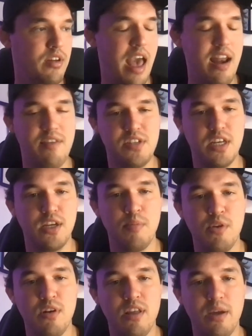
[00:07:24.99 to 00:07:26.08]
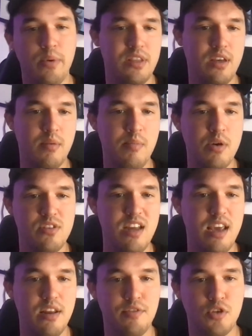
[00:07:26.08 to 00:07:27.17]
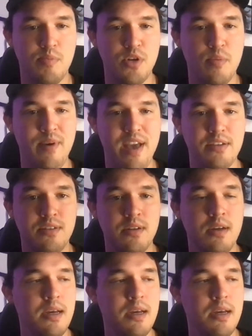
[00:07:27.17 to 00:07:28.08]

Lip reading: NFT community with the most native crypto base.